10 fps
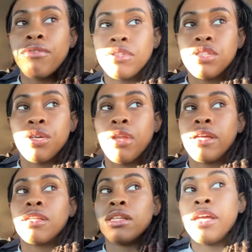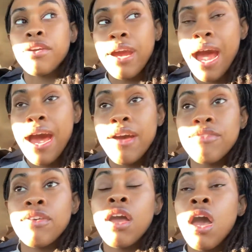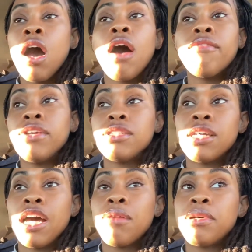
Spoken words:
until like the later half of his time